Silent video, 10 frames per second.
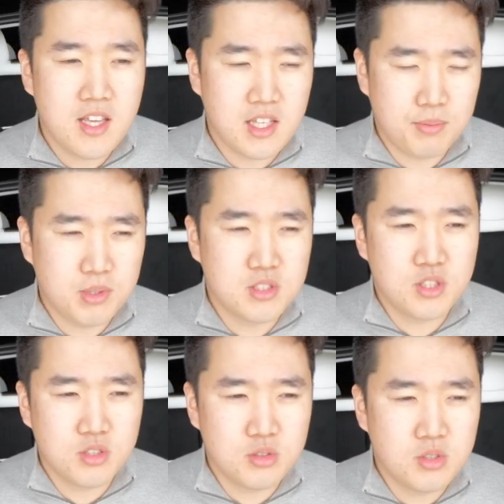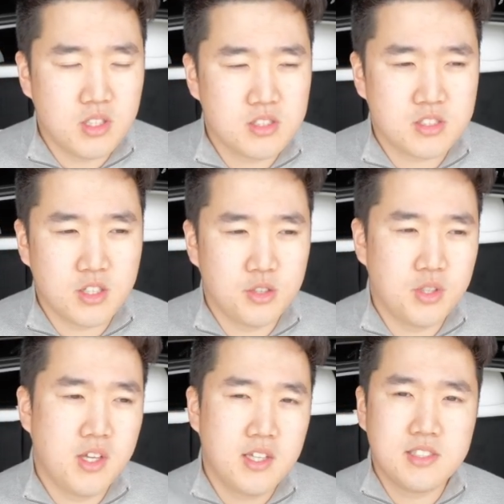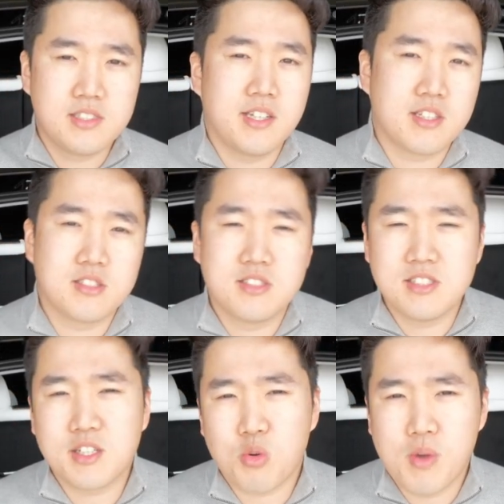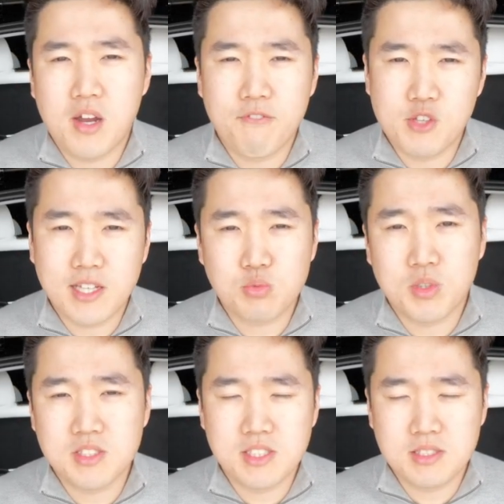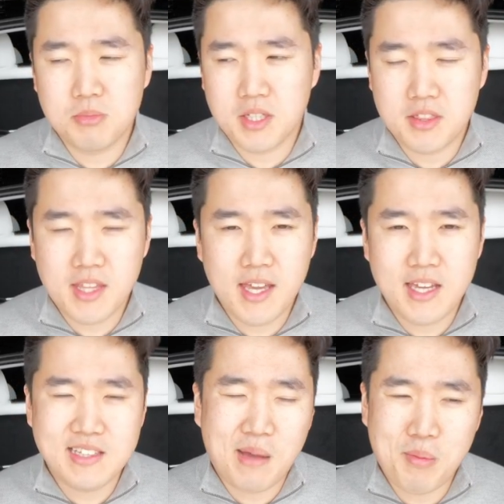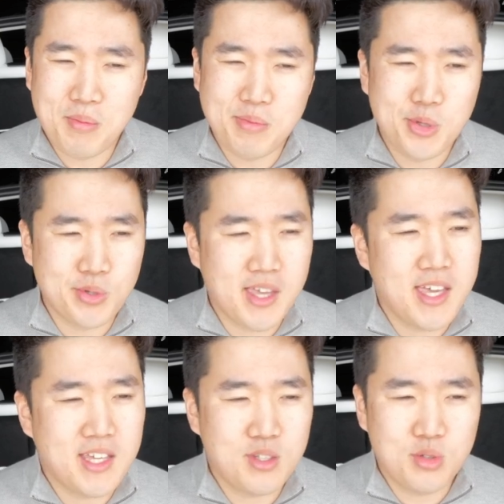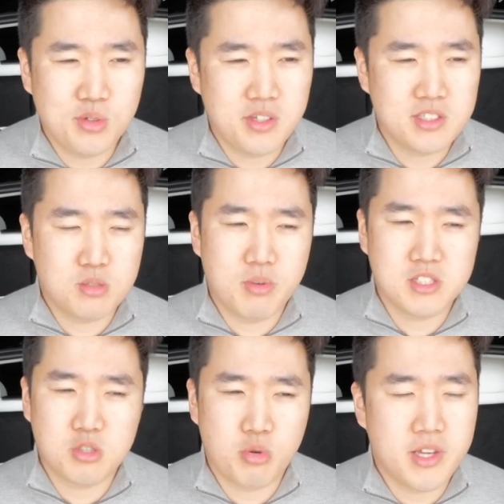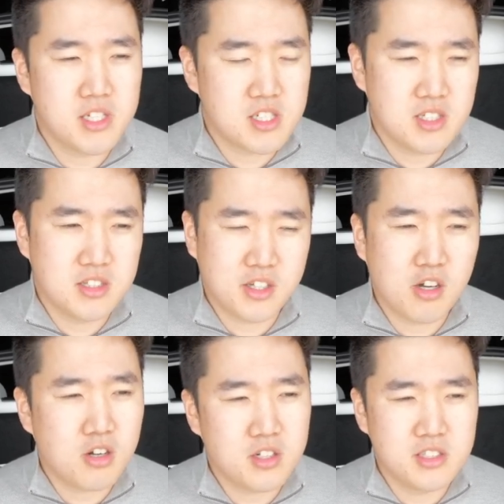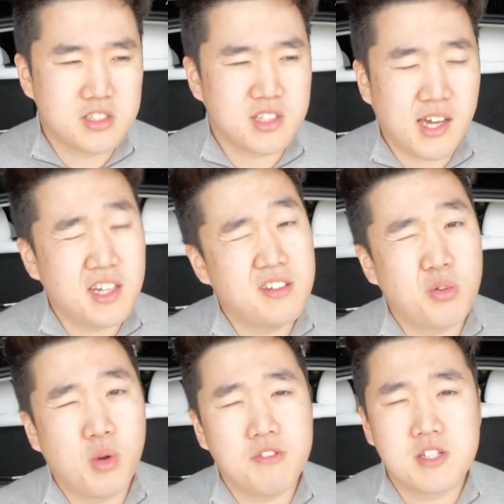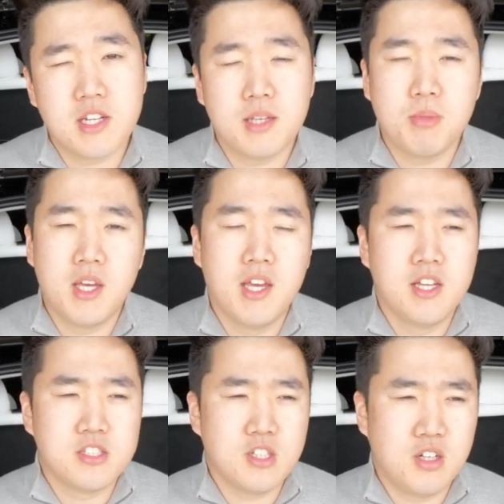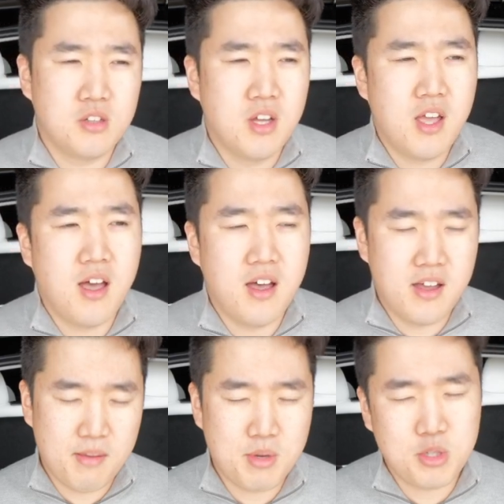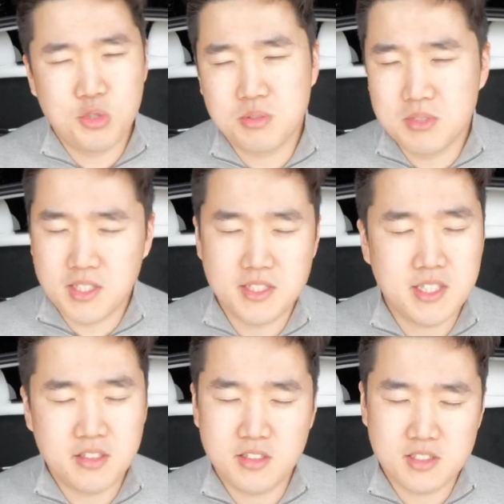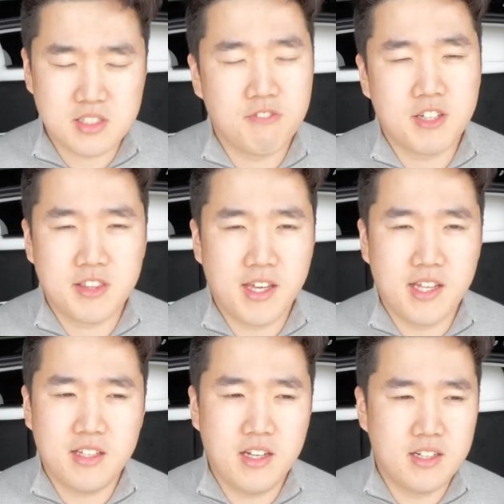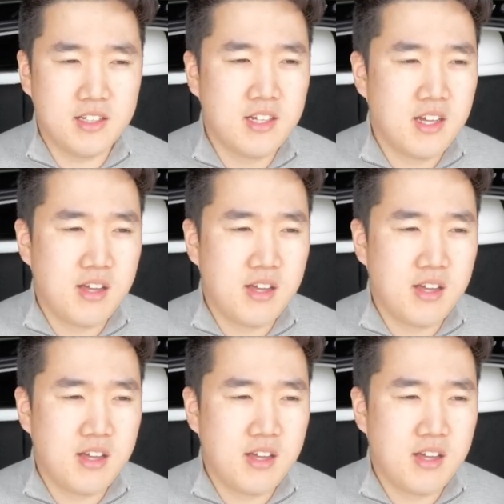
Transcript: AP2. So stick around if you guys want to see something like that. I'm going to be doing head units, restoration. The car is kind of in a rough shape, so I'm going to do some detailing and stuff like that.